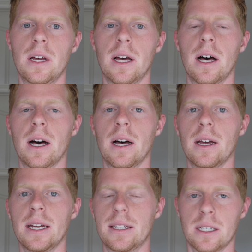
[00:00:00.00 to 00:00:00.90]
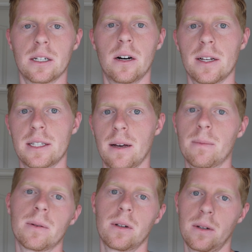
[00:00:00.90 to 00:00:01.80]
It's a
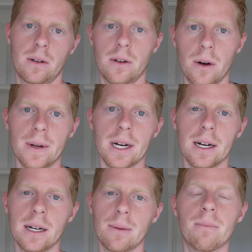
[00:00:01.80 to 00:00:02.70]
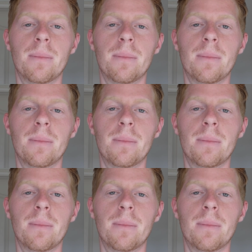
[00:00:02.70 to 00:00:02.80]
concept, no duh.